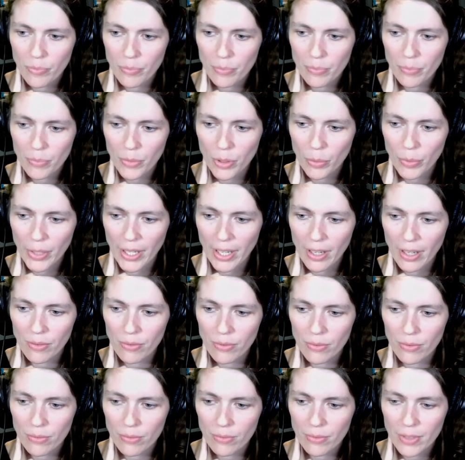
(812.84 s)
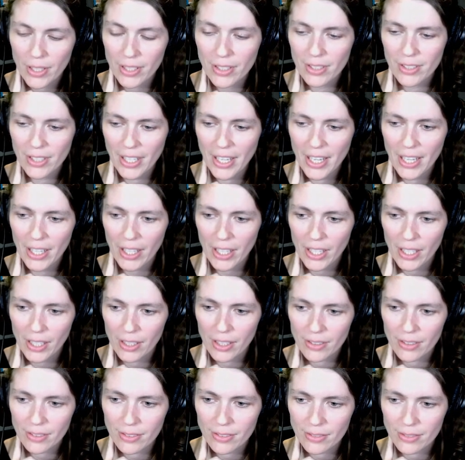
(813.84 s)
What do we have? It's a Saheeli.
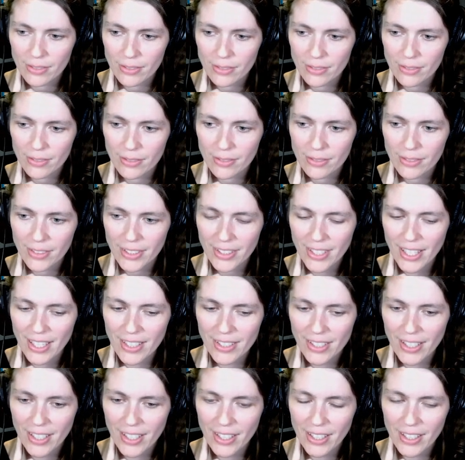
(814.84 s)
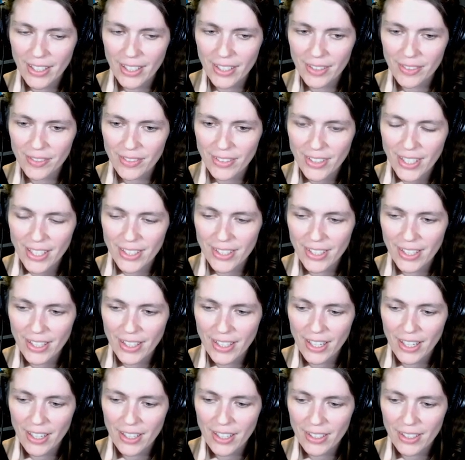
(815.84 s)
Is that a Saheeli I see
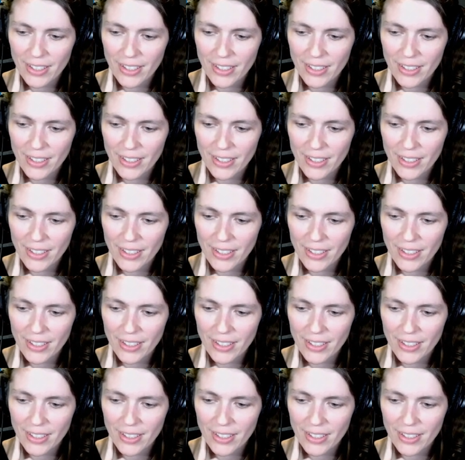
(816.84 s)
there?